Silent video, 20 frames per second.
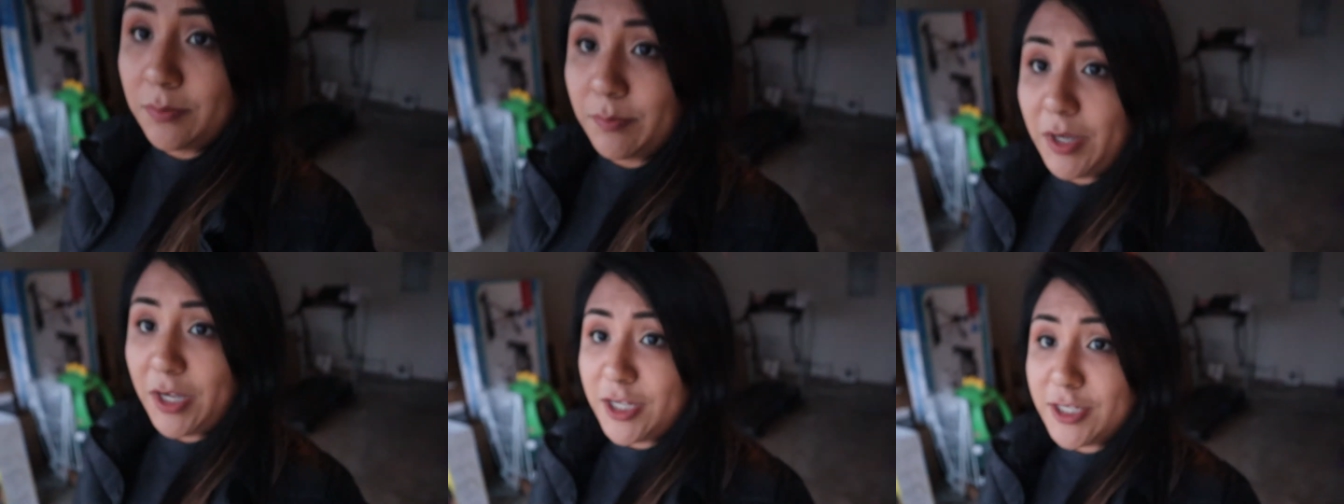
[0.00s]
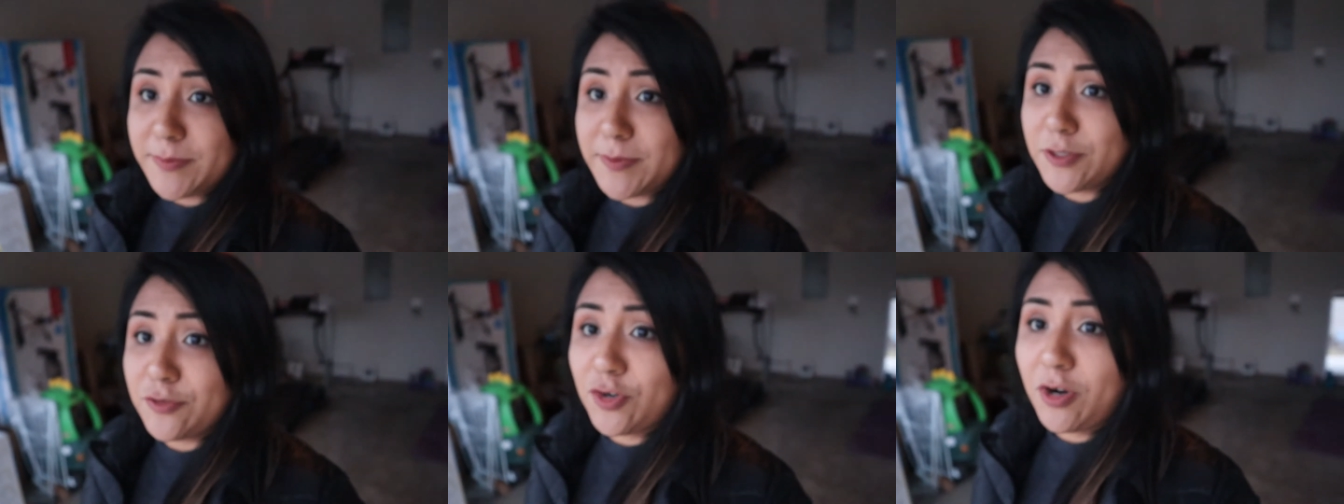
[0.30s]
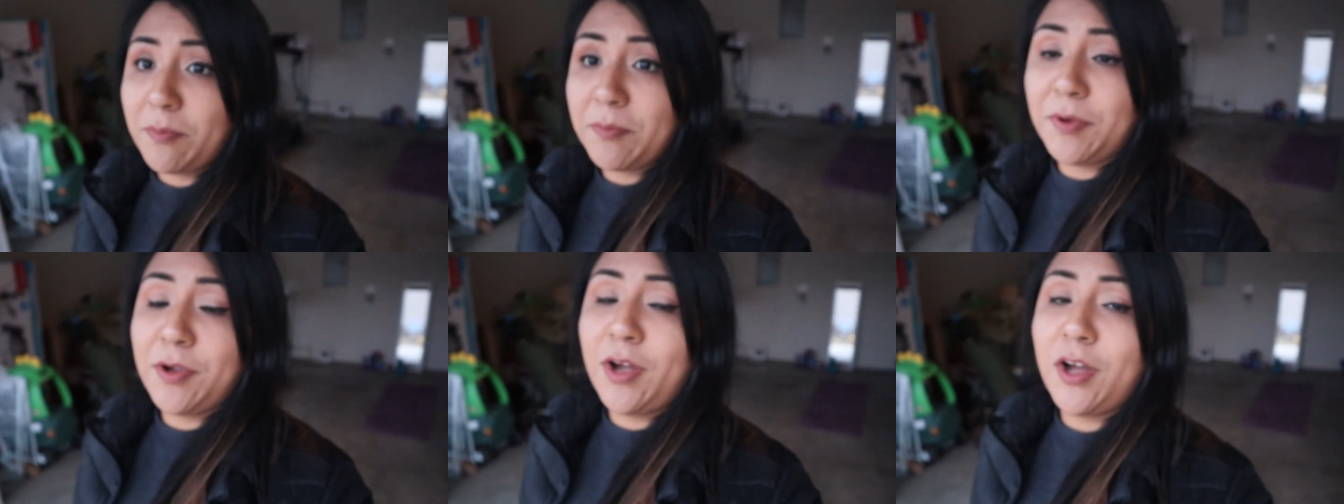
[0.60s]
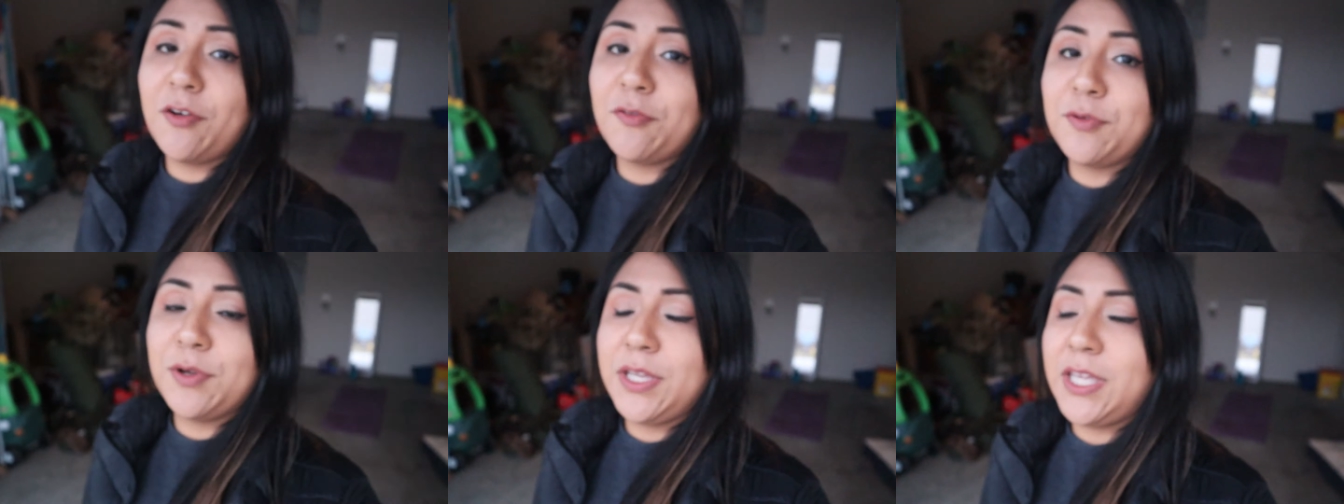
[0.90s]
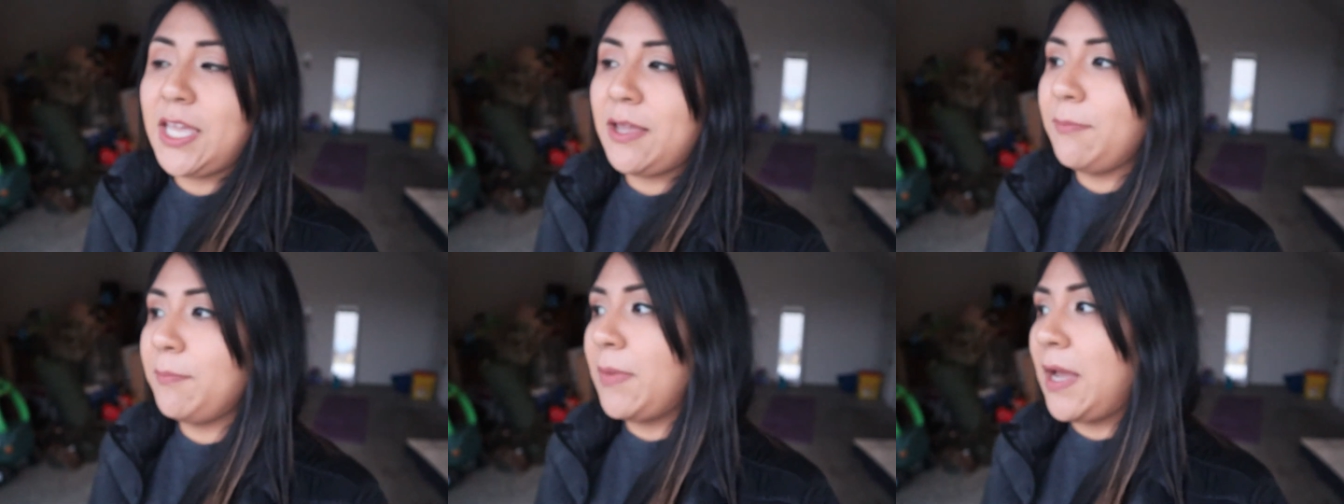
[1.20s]
my husband dropped me off. We
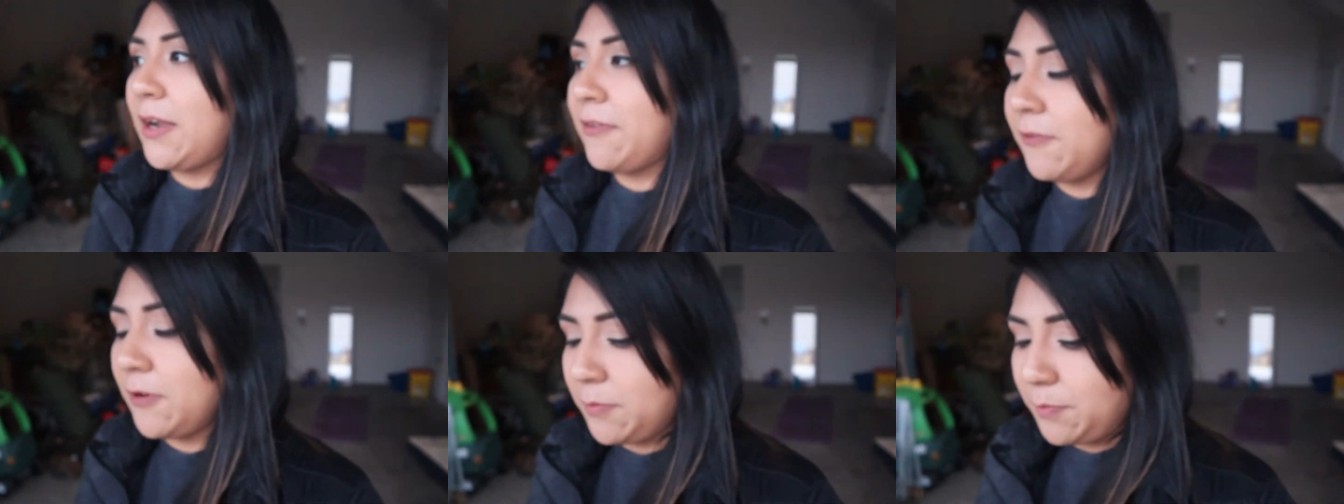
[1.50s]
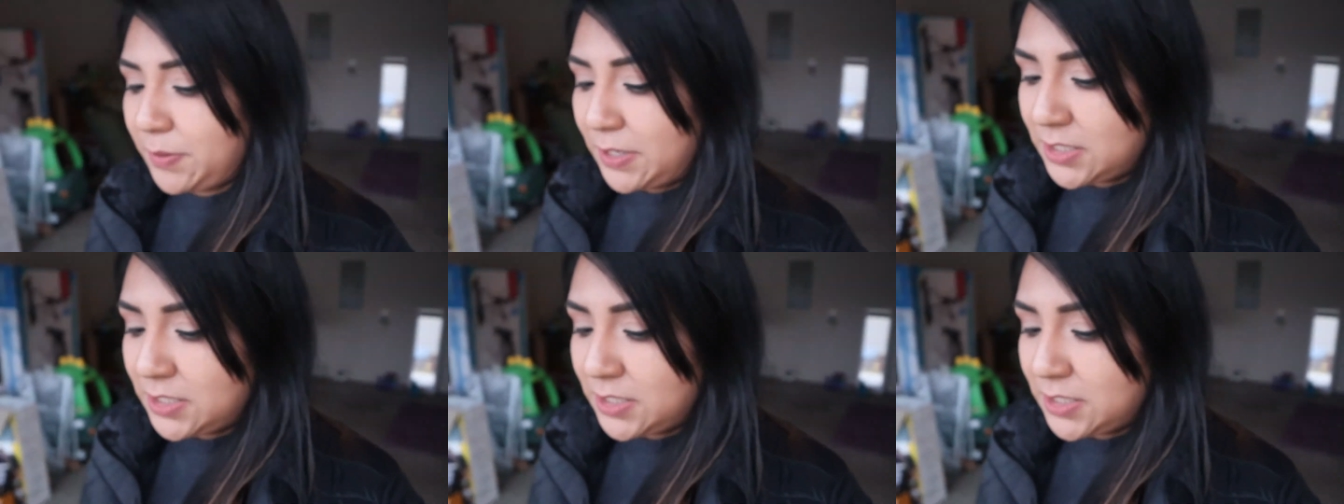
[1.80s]
came back from